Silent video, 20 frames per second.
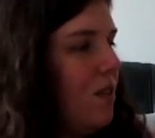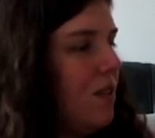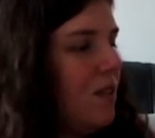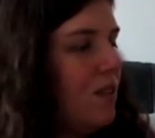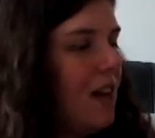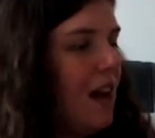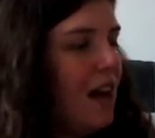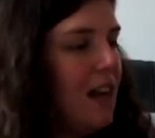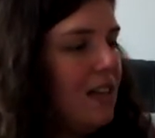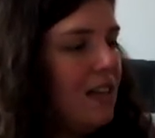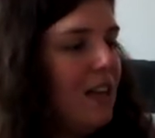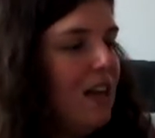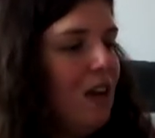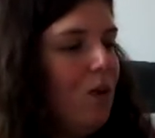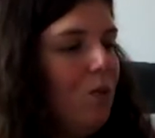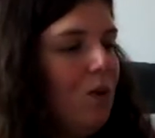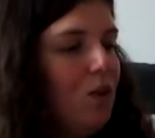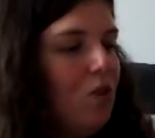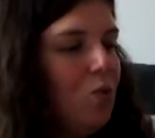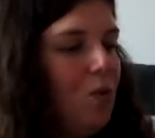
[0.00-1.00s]
the side
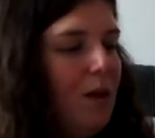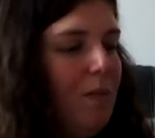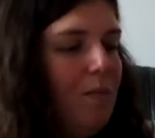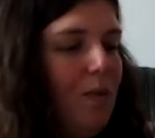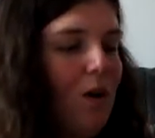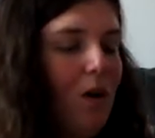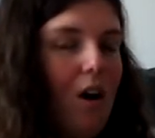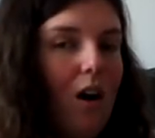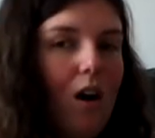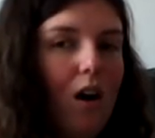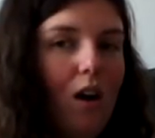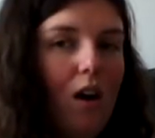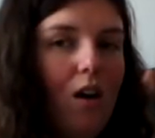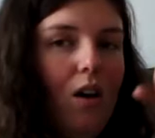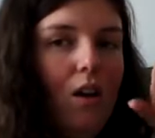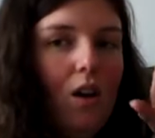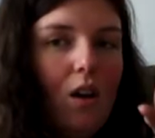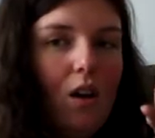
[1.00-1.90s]
here which we put our